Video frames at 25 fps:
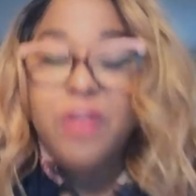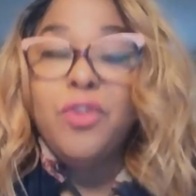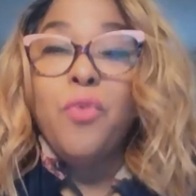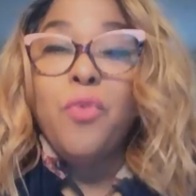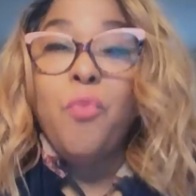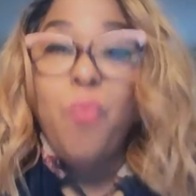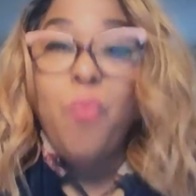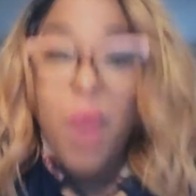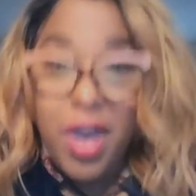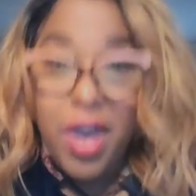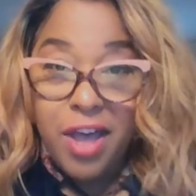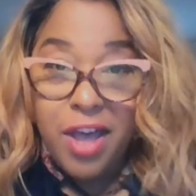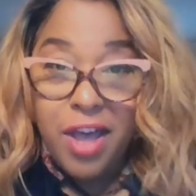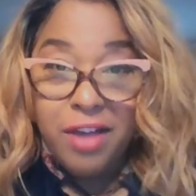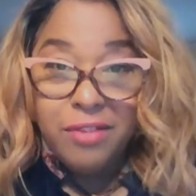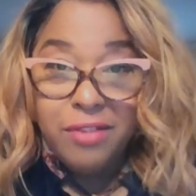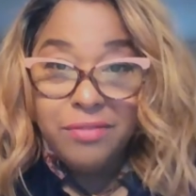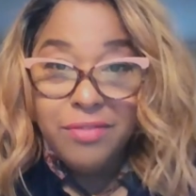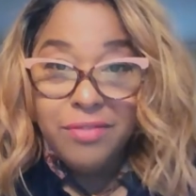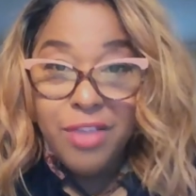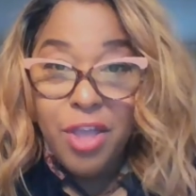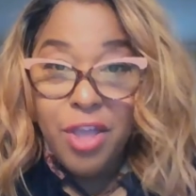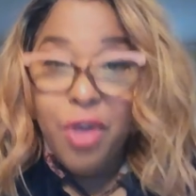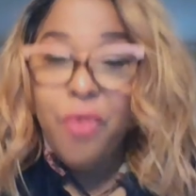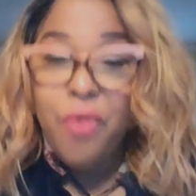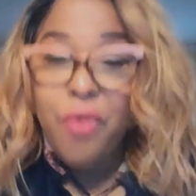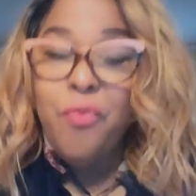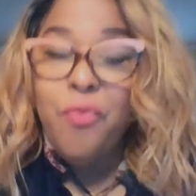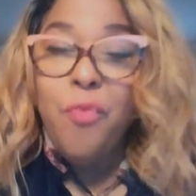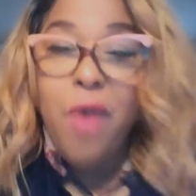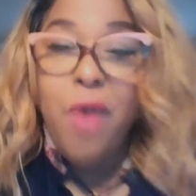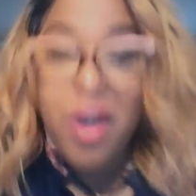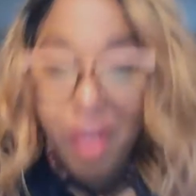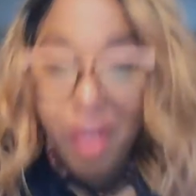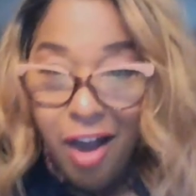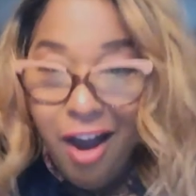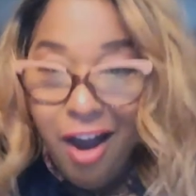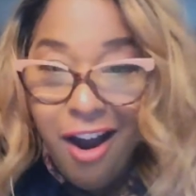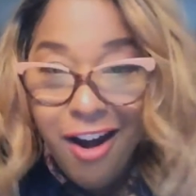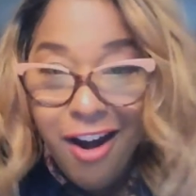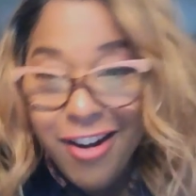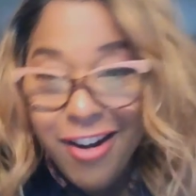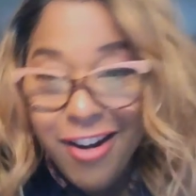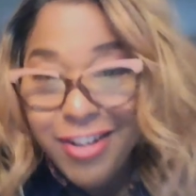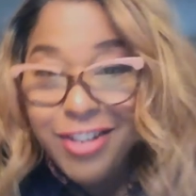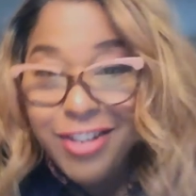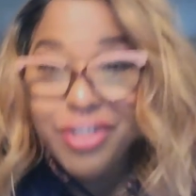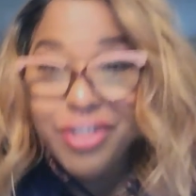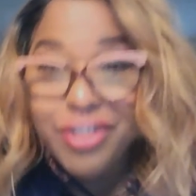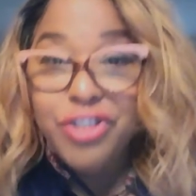Well, what
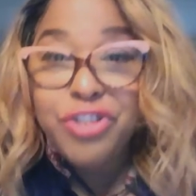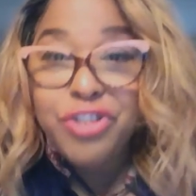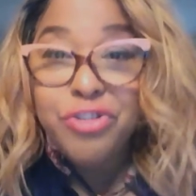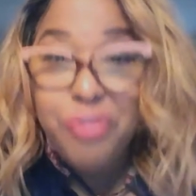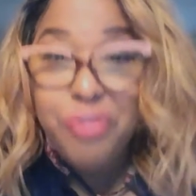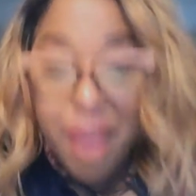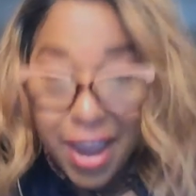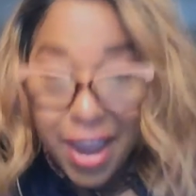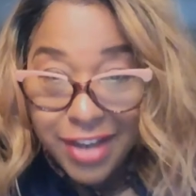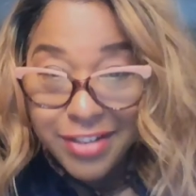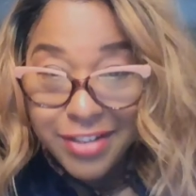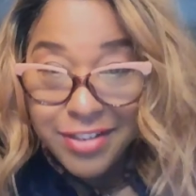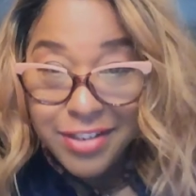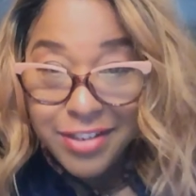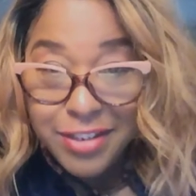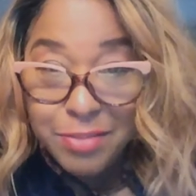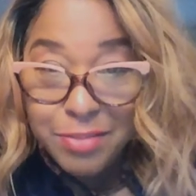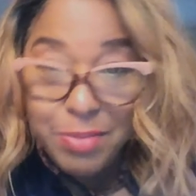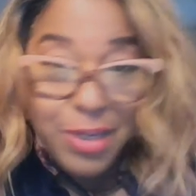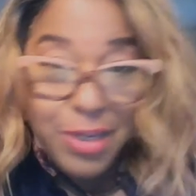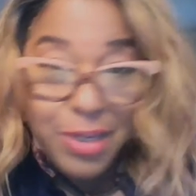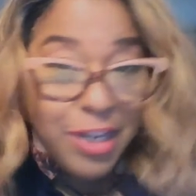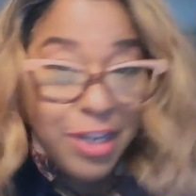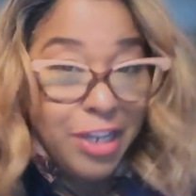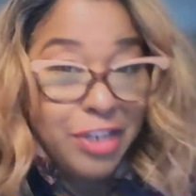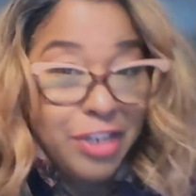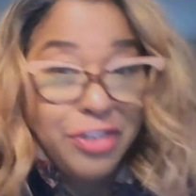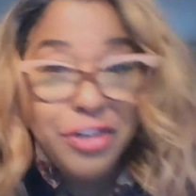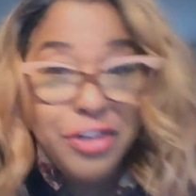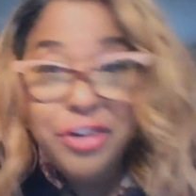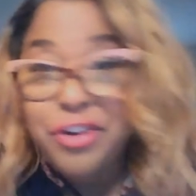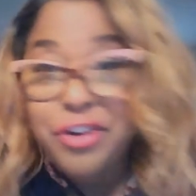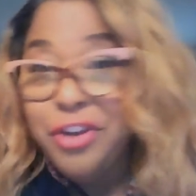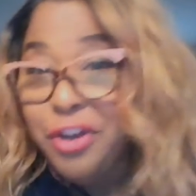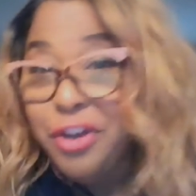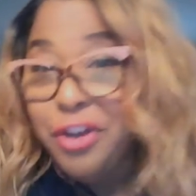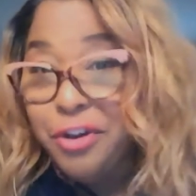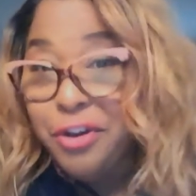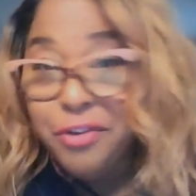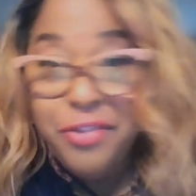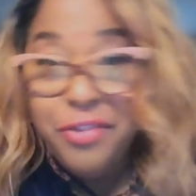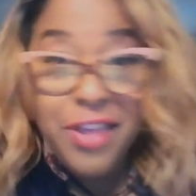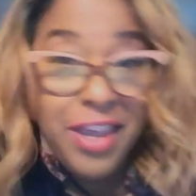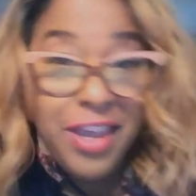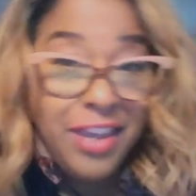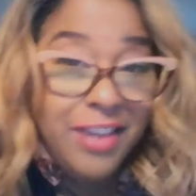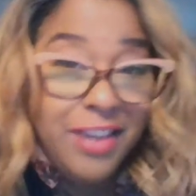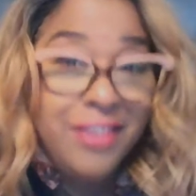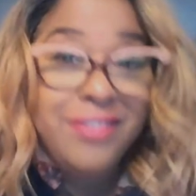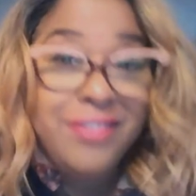are distractions? Because you know
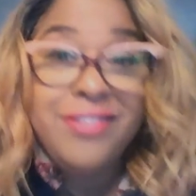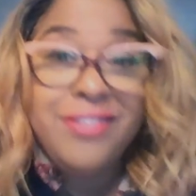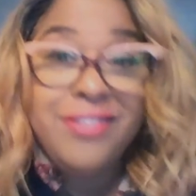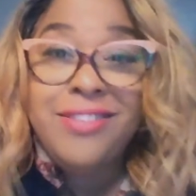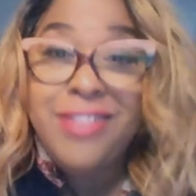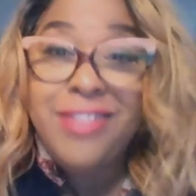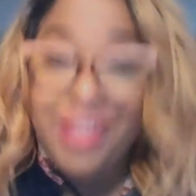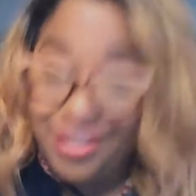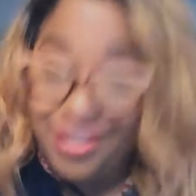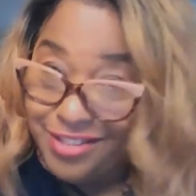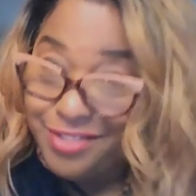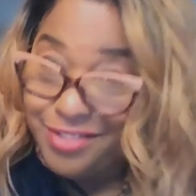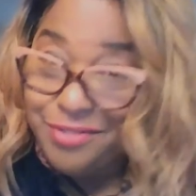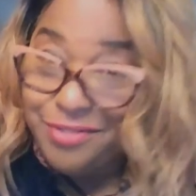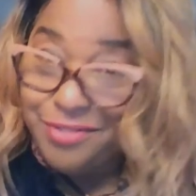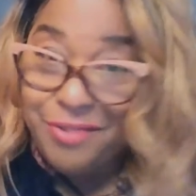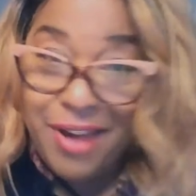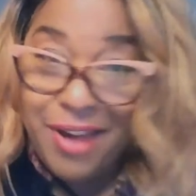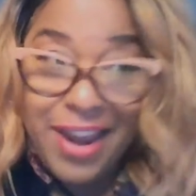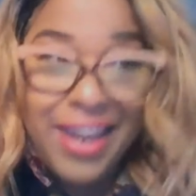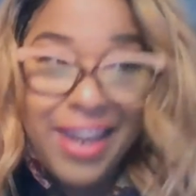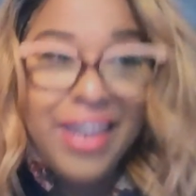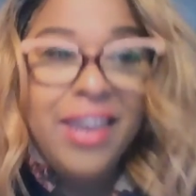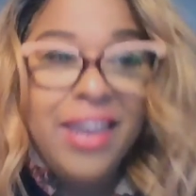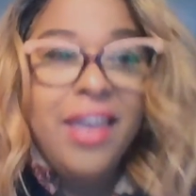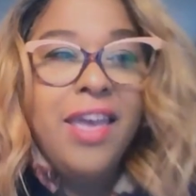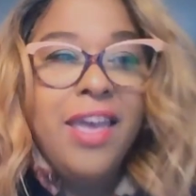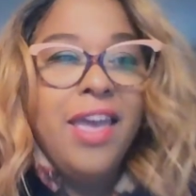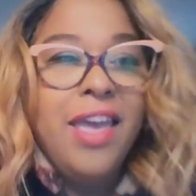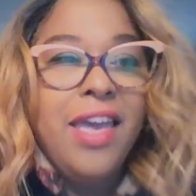they exist, right?